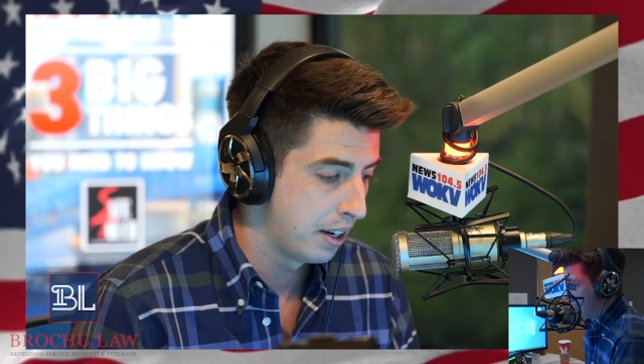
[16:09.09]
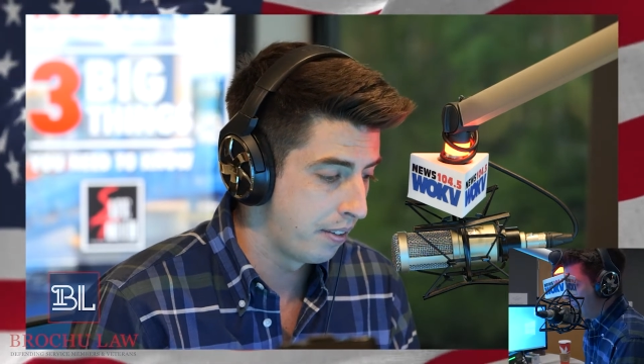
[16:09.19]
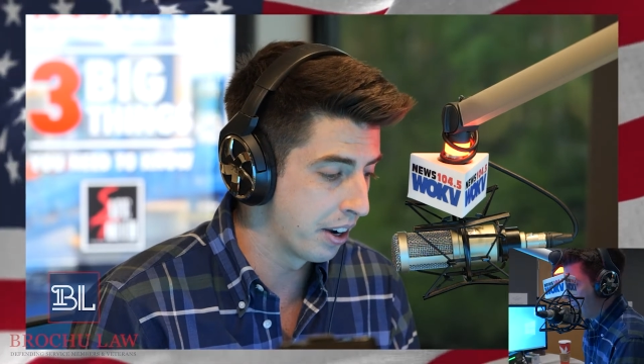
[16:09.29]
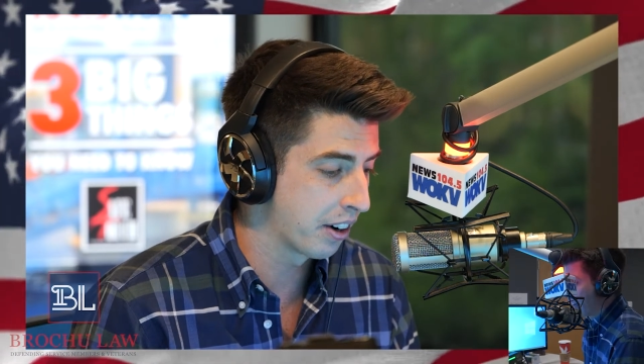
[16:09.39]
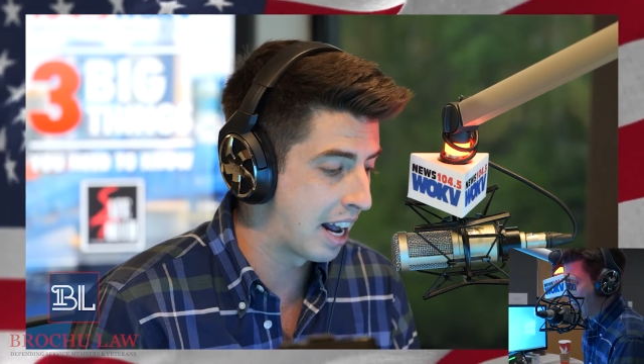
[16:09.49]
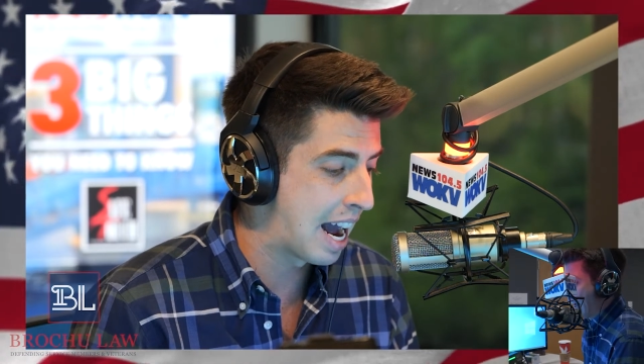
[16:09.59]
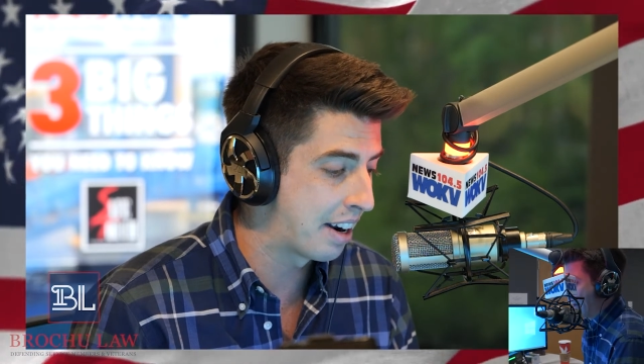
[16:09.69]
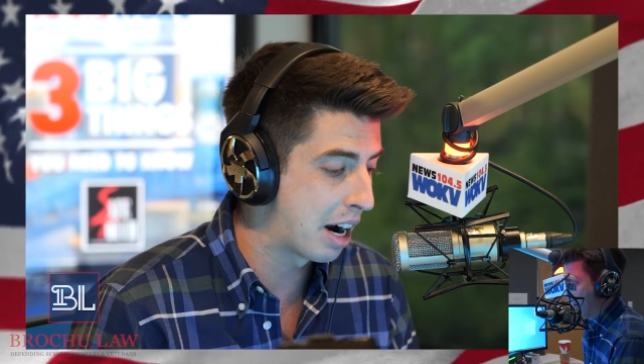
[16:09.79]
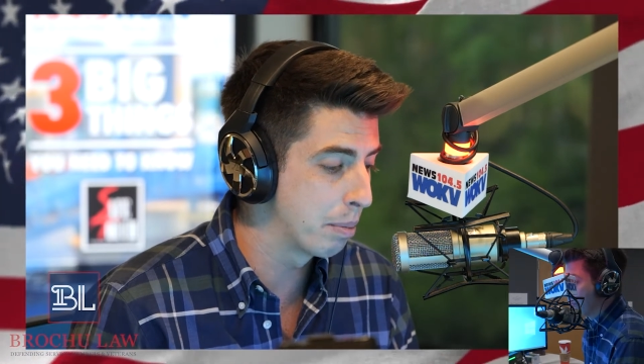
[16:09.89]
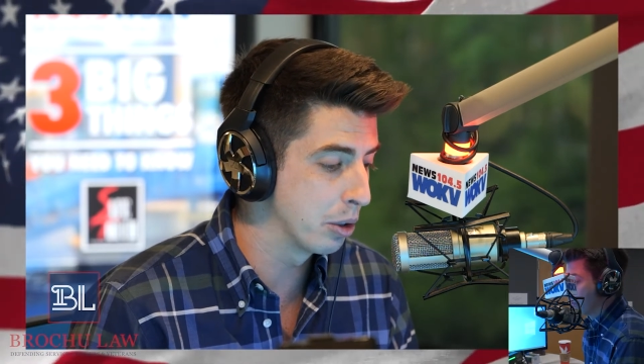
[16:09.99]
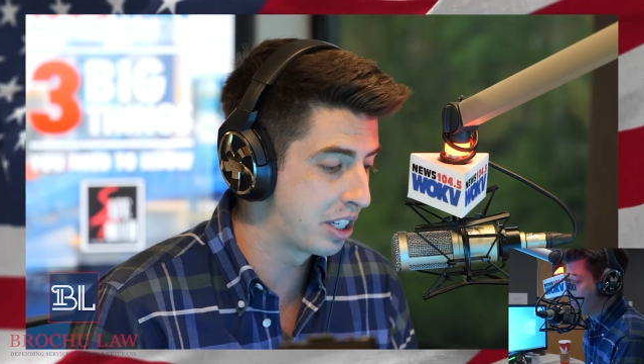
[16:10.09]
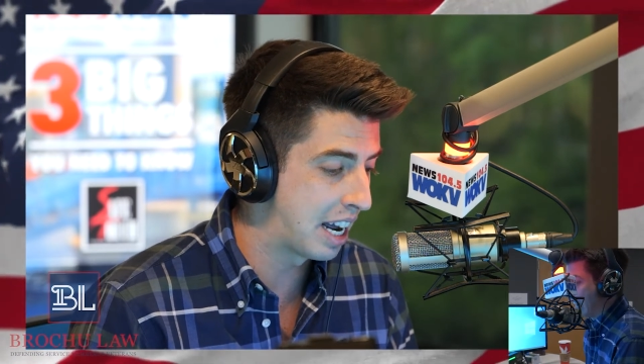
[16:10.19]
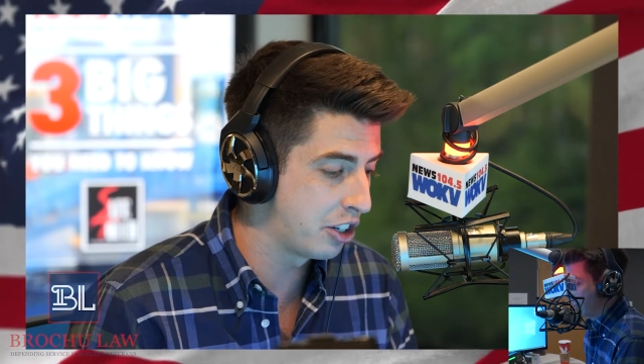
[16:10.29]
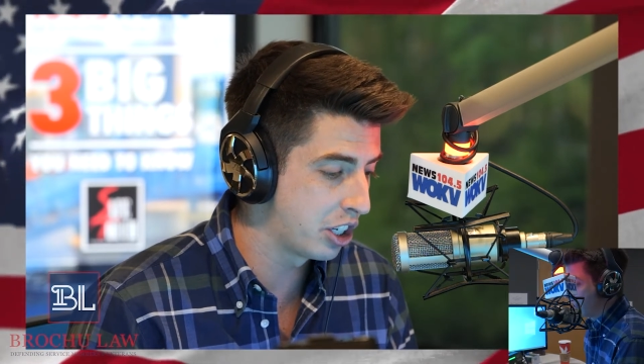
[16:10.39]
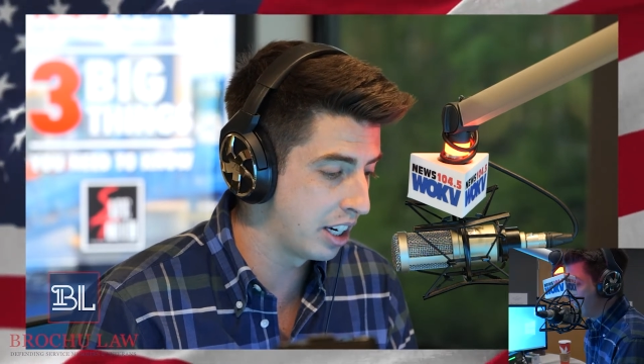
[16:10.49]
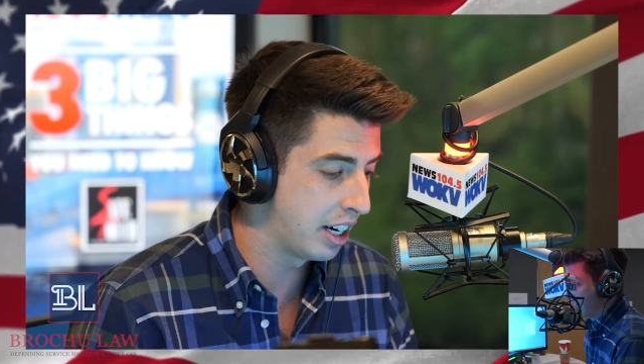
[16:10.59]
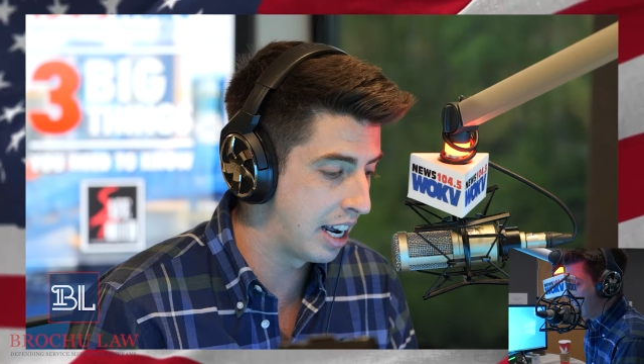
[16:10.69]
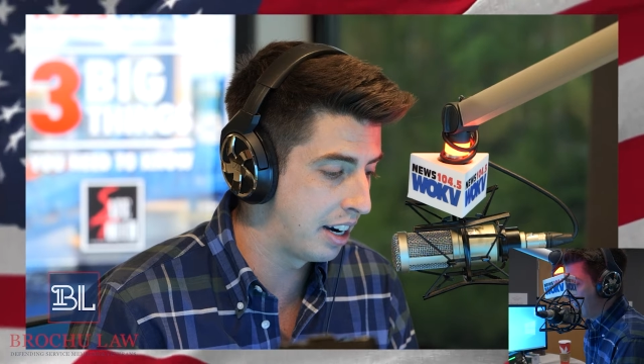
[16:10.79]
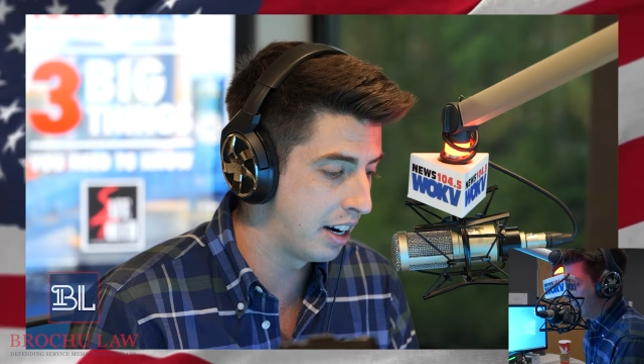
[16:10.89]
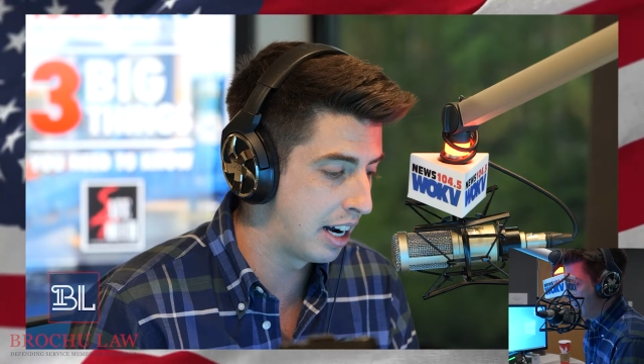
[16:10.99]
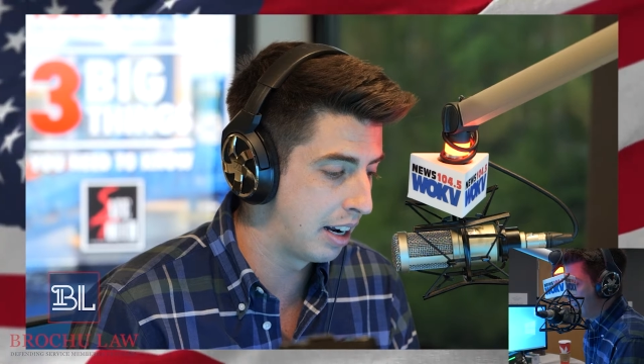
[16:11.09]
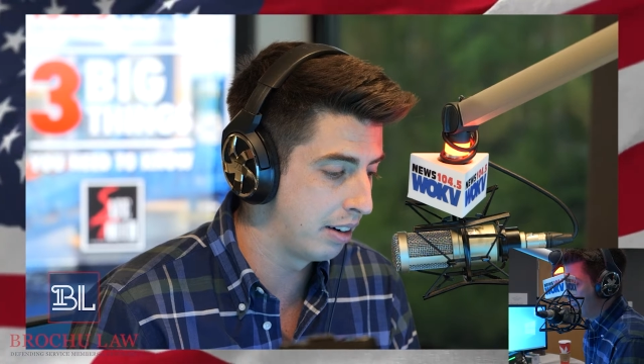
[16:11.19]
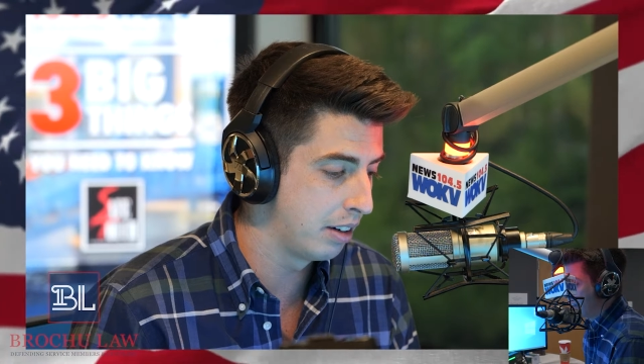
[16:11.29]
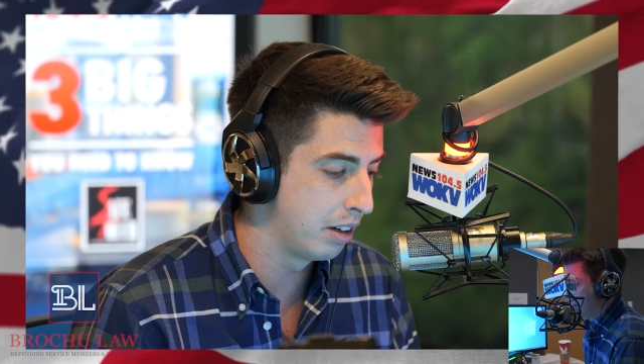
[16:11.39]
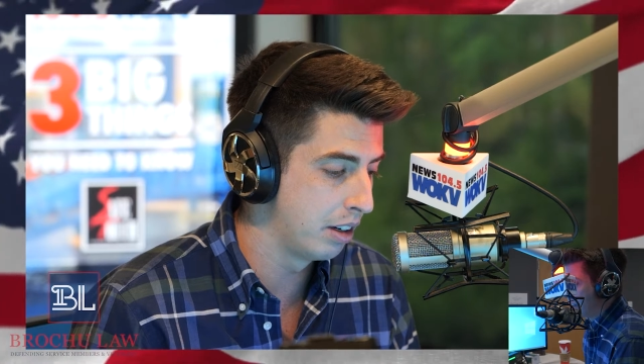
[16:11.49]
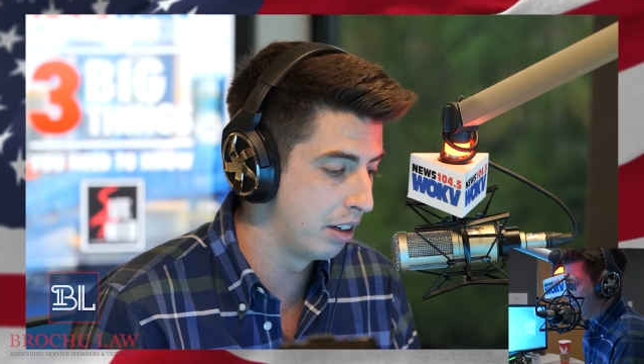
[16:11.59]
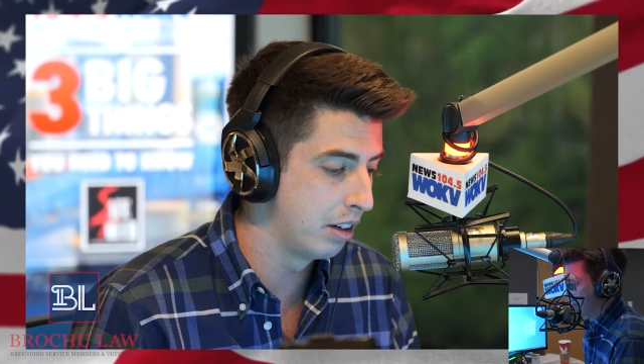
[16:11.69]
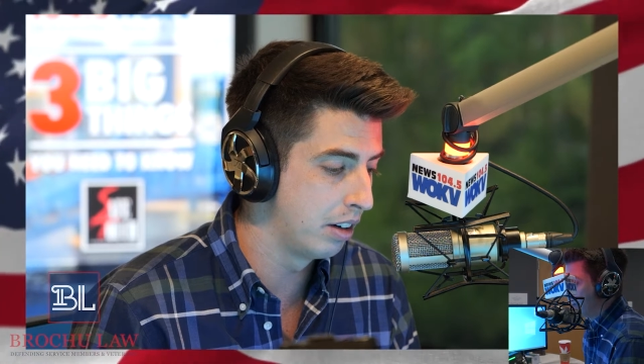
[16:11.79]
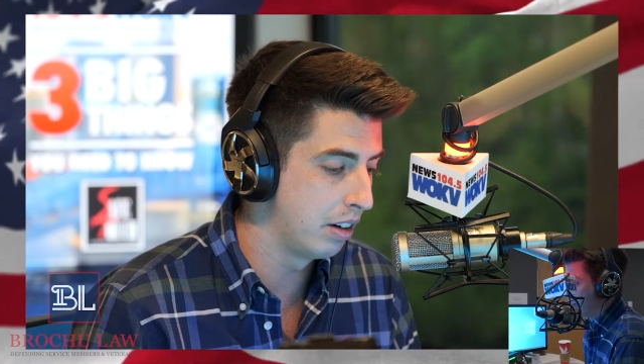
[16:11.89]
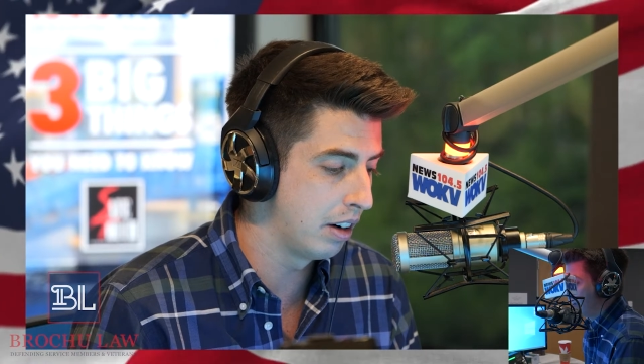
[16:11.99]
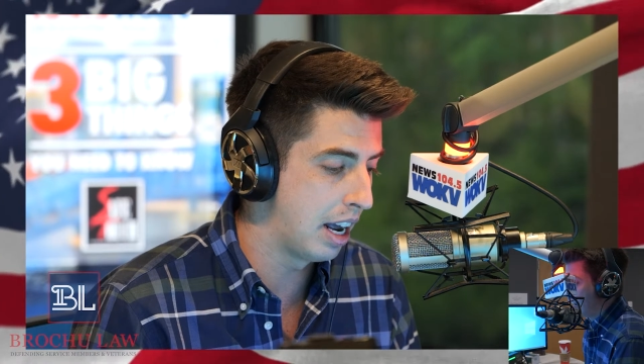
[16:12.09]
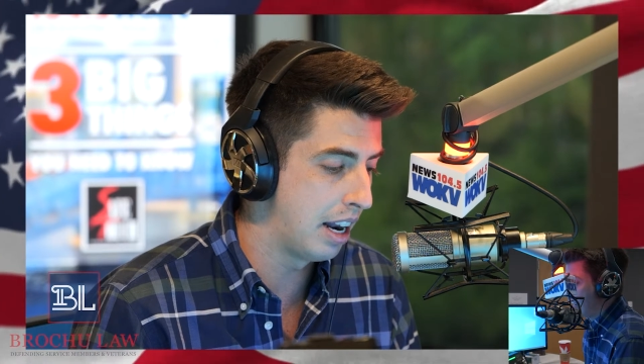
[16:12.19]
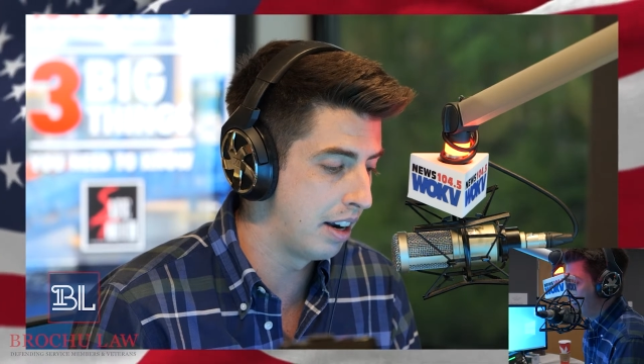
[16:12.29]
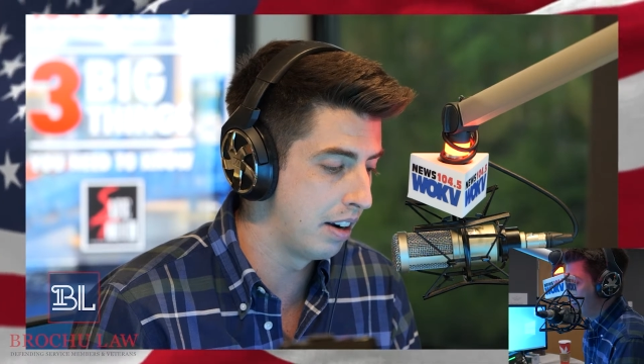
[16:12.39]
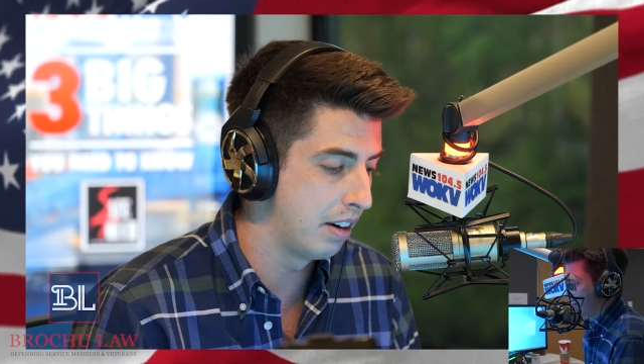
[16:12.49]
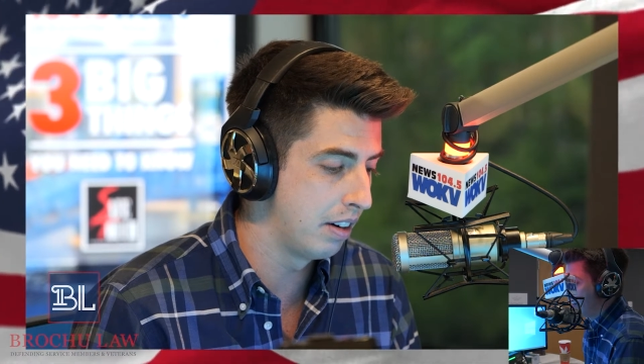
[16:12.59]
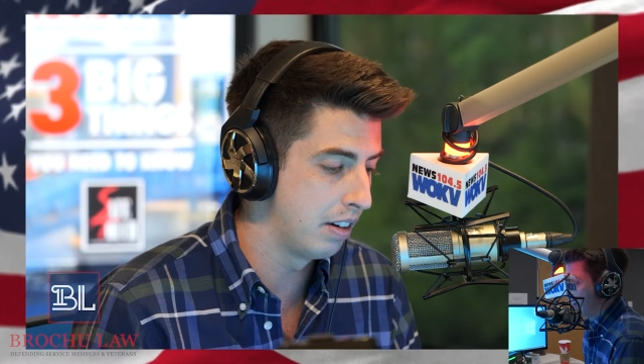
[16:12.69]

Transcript: They're going to add hypertension and